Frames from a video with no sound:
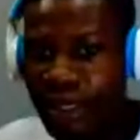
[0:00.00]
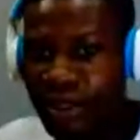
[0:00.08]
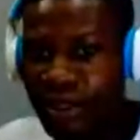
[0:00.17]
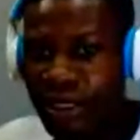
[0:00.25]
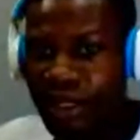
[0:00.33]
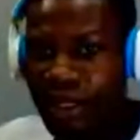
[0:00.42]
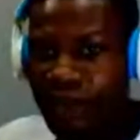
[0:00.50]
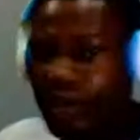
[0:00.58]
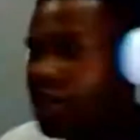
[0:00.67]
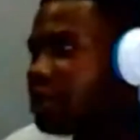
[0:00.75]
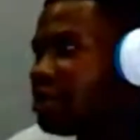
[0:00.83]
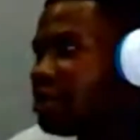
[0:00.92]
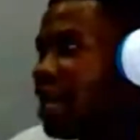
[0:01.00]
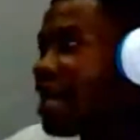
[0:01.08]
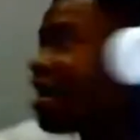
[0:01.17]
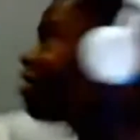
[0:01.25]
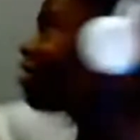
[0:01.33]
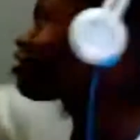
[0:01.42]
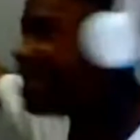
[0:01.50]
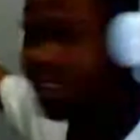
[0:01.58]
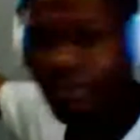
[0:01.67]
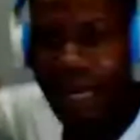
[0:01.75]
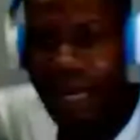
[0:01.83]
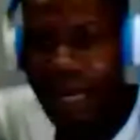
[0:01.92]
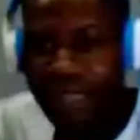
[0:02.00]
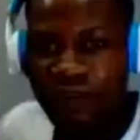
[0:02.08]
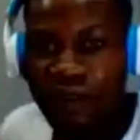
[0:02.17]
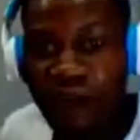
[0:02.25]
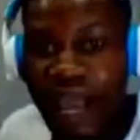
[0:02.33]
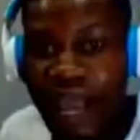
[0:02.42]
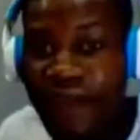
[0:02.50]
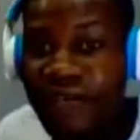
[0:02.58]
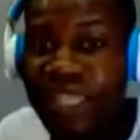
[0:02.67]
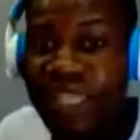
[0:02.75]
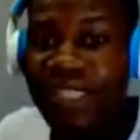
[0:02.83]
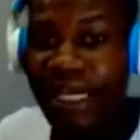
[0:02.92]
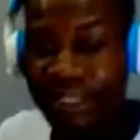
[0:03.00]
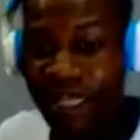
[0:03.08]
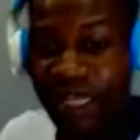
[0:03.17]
the account statement for every transaction